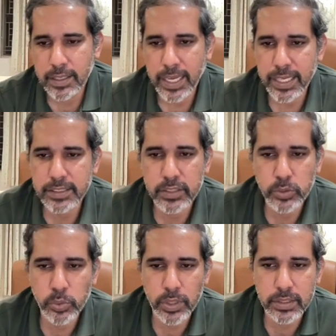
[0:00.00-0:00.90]
Her
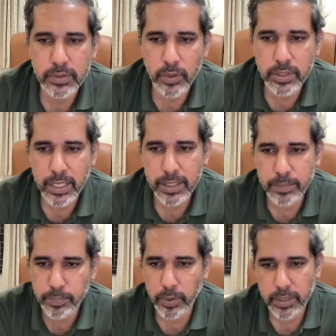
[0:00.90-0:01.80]
S2 is not
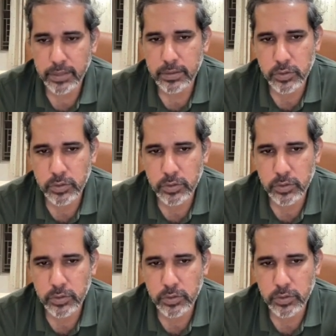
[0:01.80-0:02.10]
that important.